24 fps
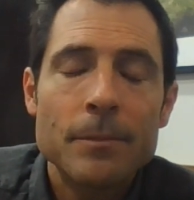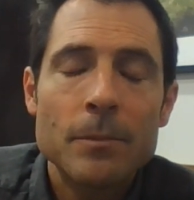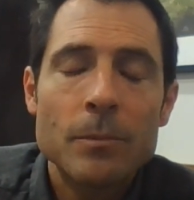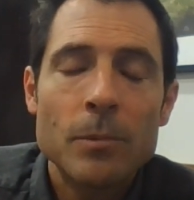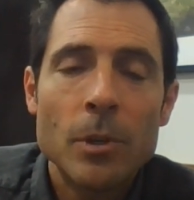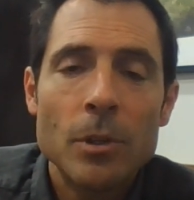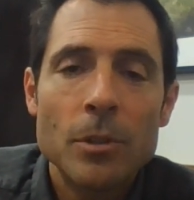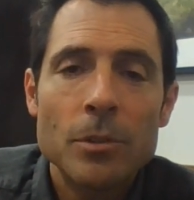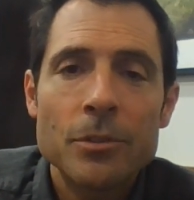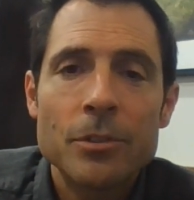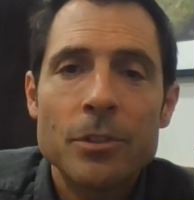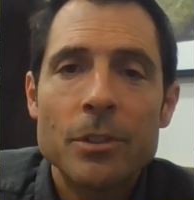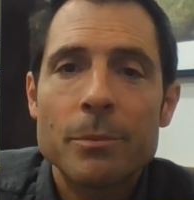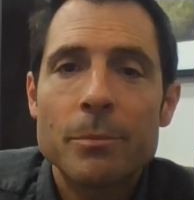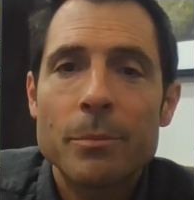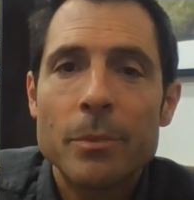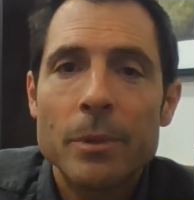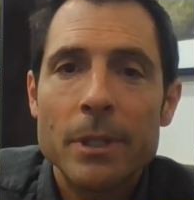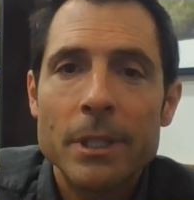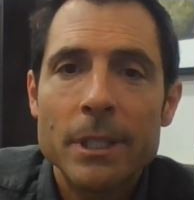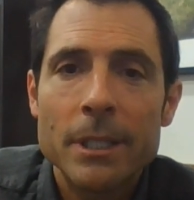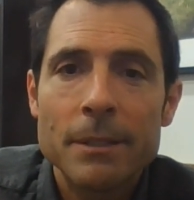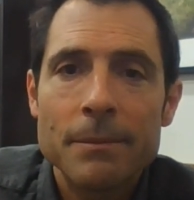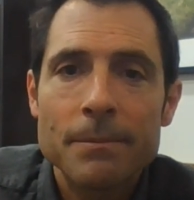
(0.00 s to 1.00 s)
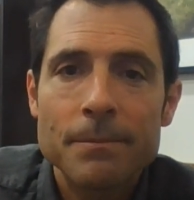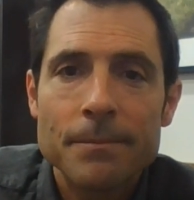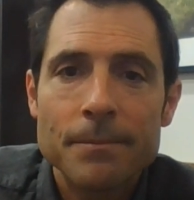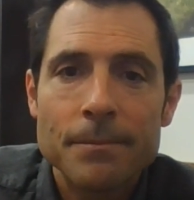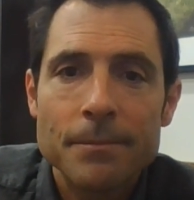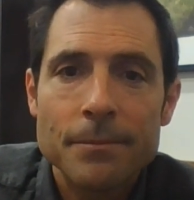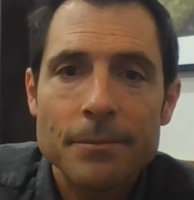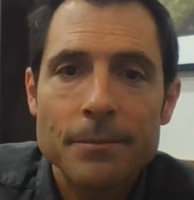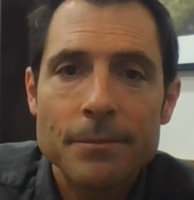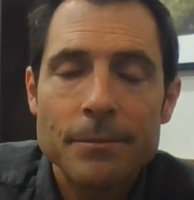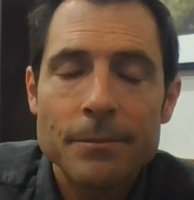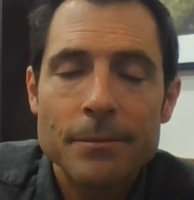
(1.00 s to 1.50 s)
roads are pretty
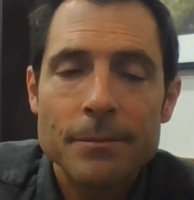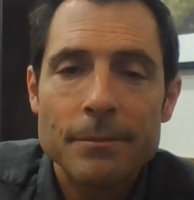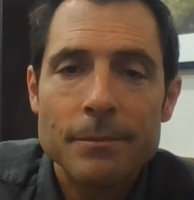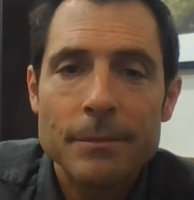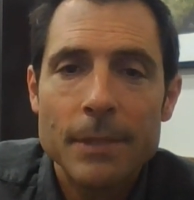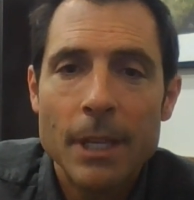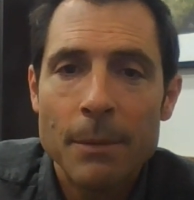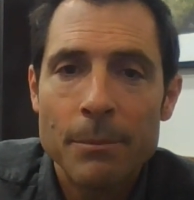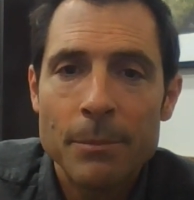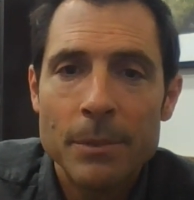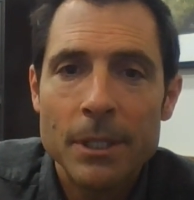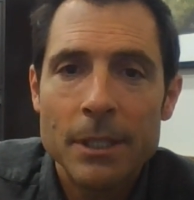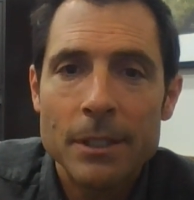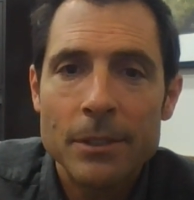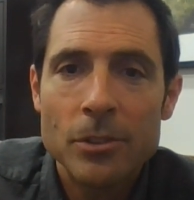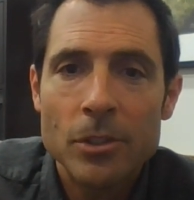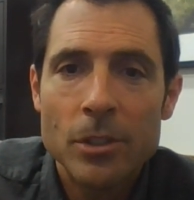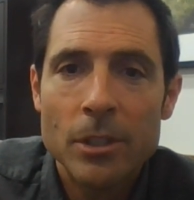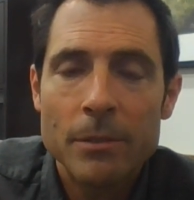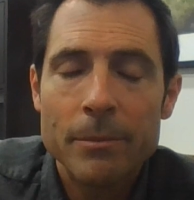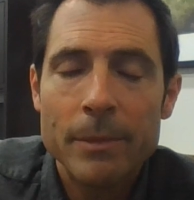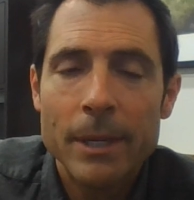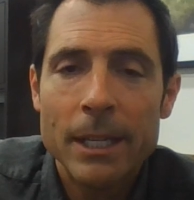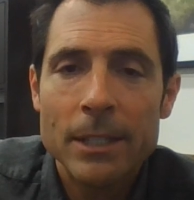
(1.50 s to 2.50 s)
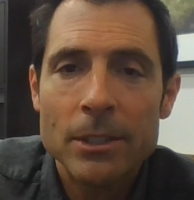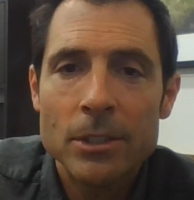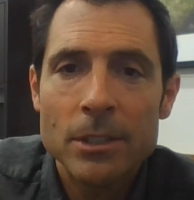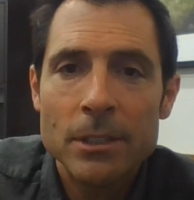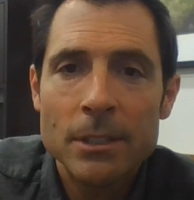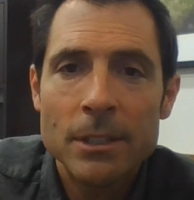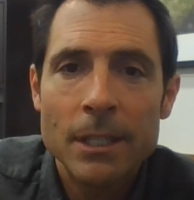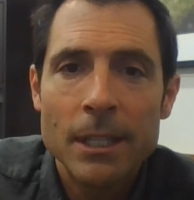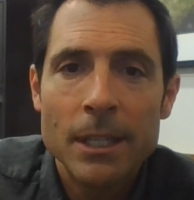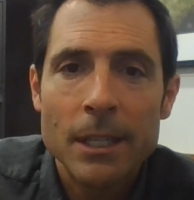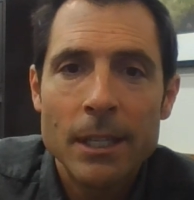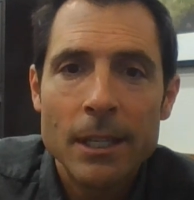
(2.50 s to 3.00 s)
empty, as you can
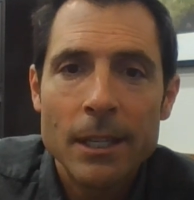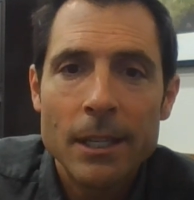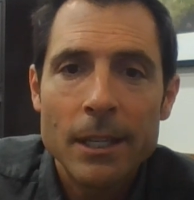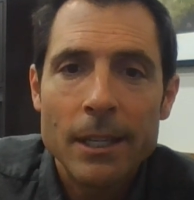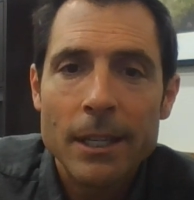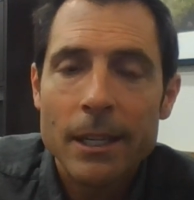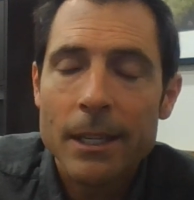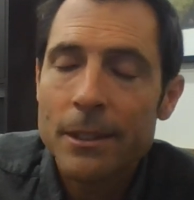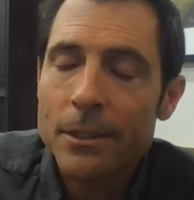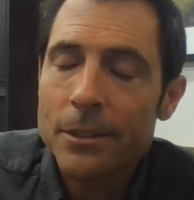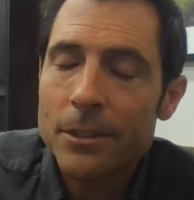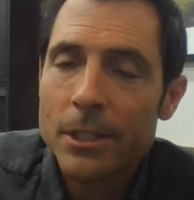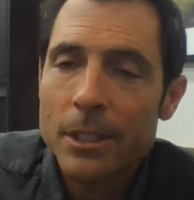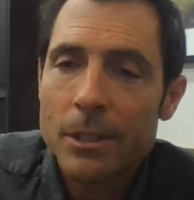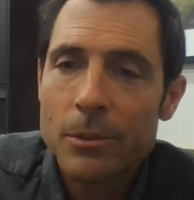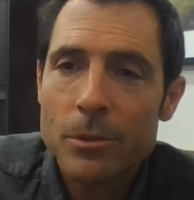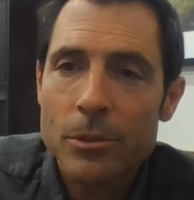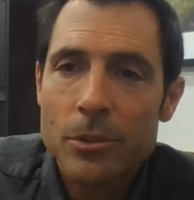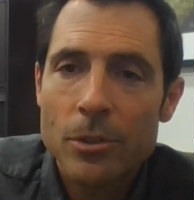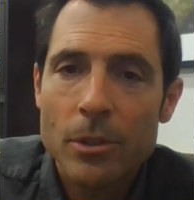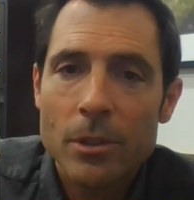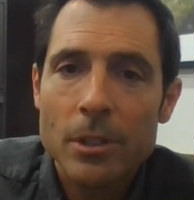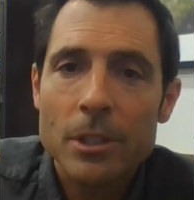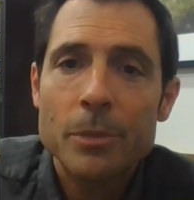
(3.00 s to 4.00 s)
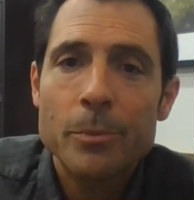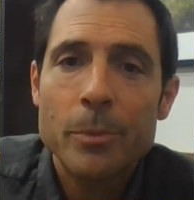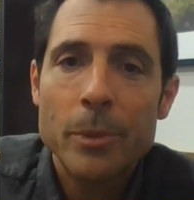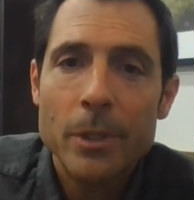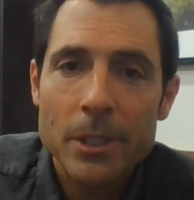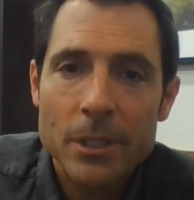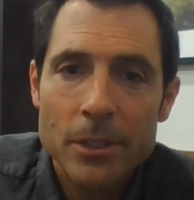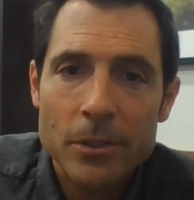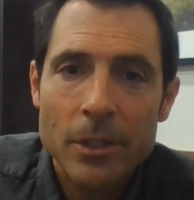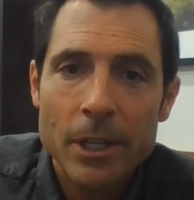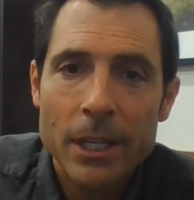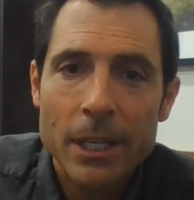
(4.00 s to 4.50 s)
imagine, and the ski resort looks
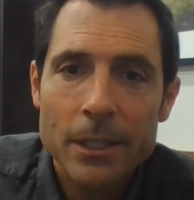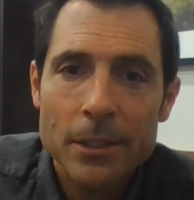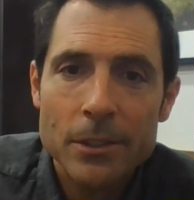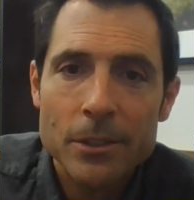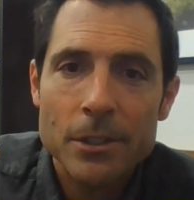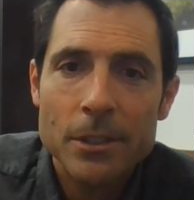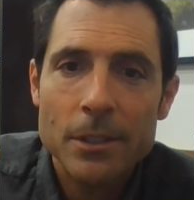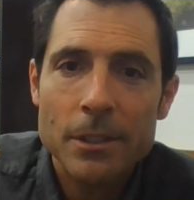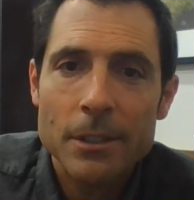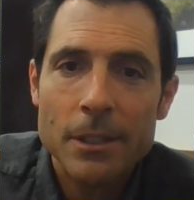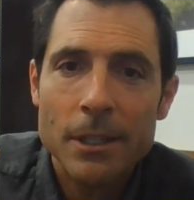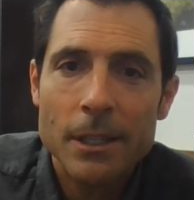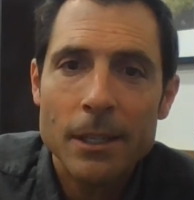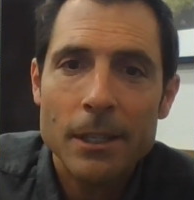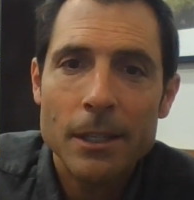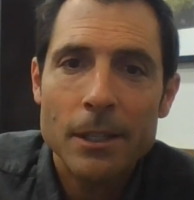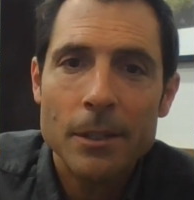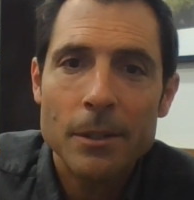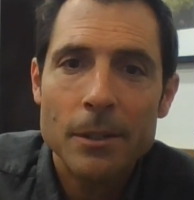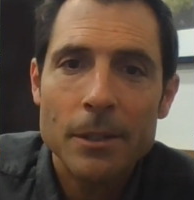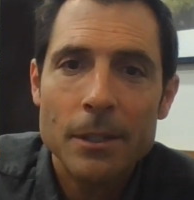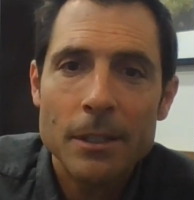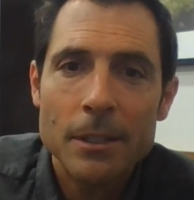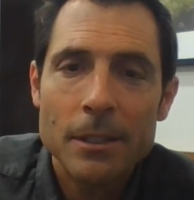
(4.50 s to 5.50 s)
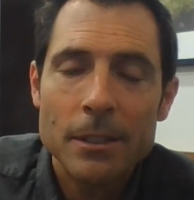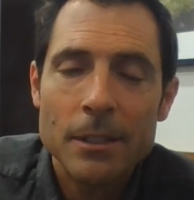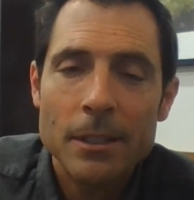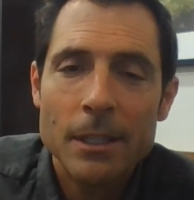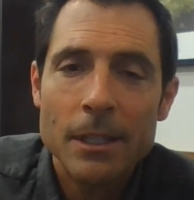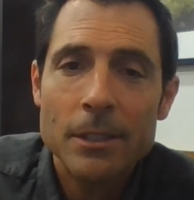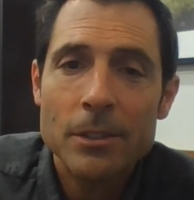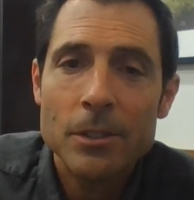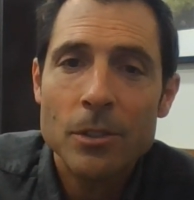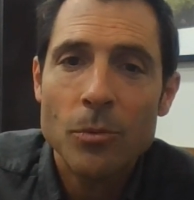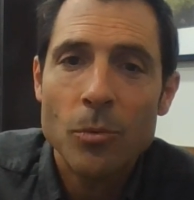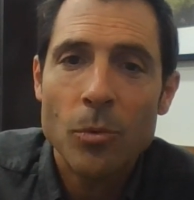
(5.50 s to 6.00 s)
pretty strange,
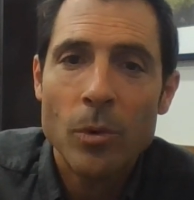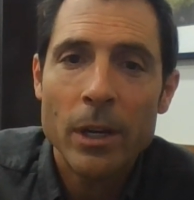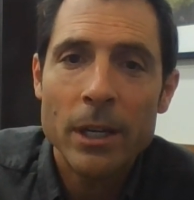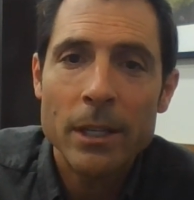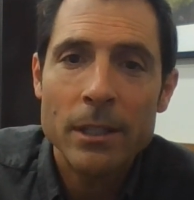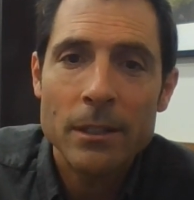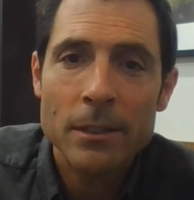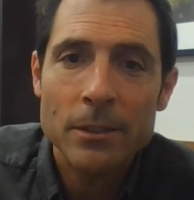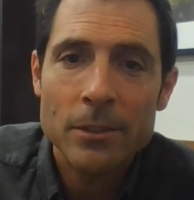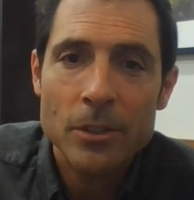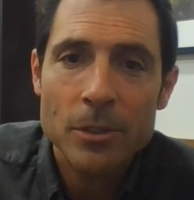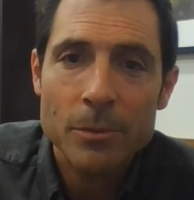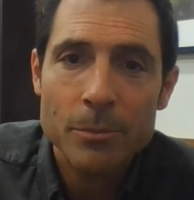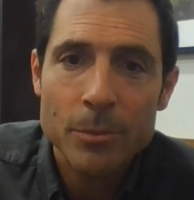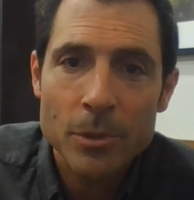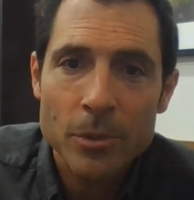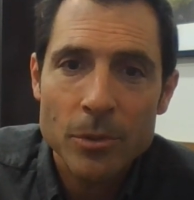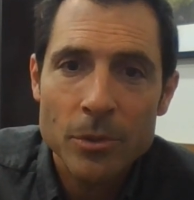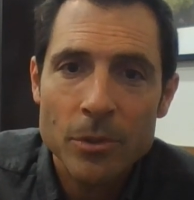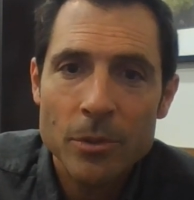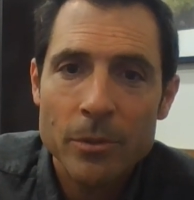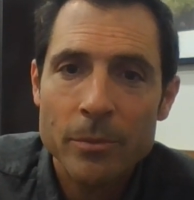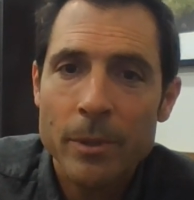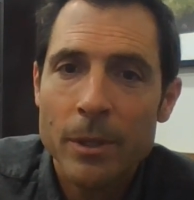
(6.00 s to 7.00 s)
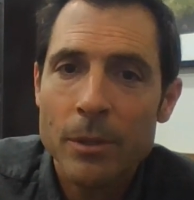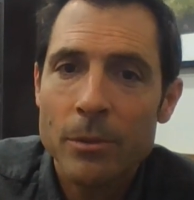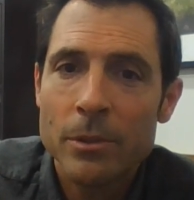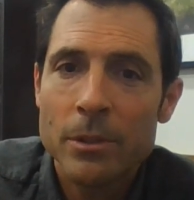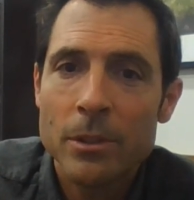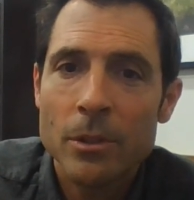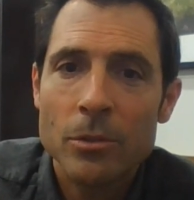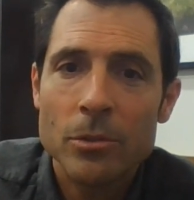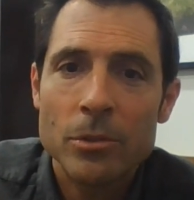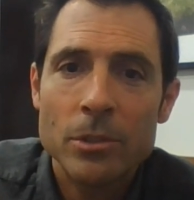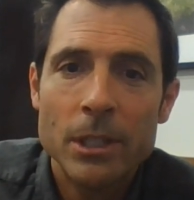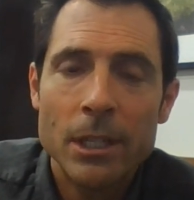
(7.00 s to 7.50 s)
nice and white and smooth, but
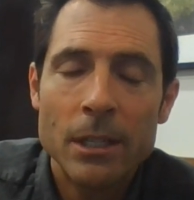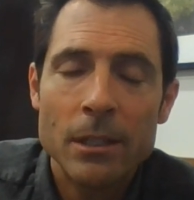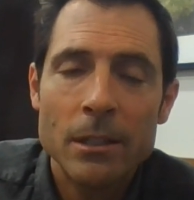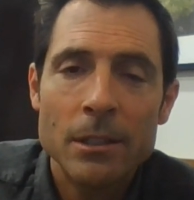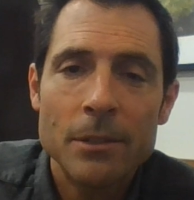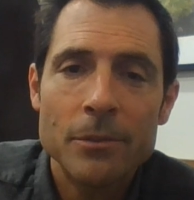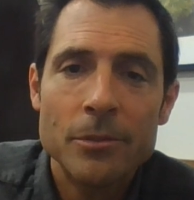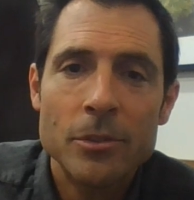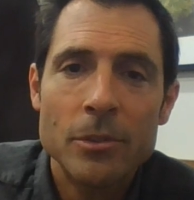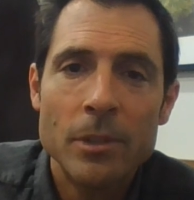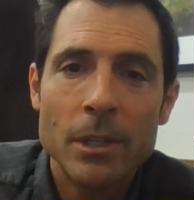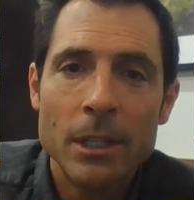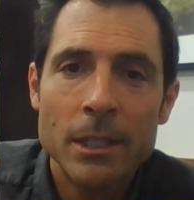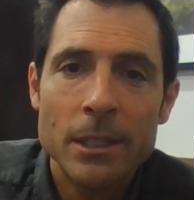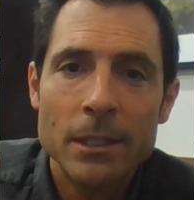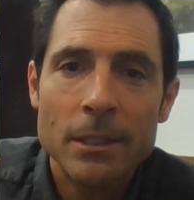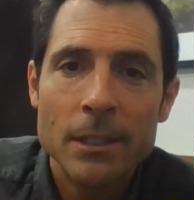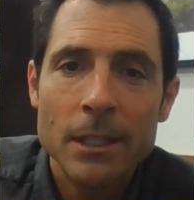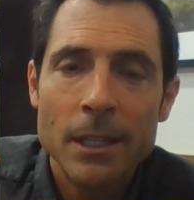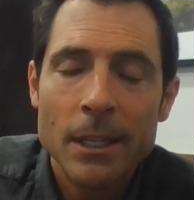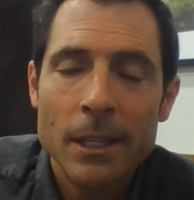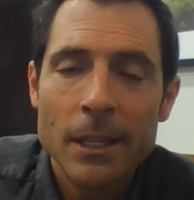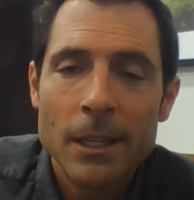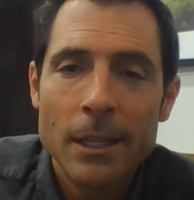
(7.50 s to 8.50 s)
with no chairlifts running.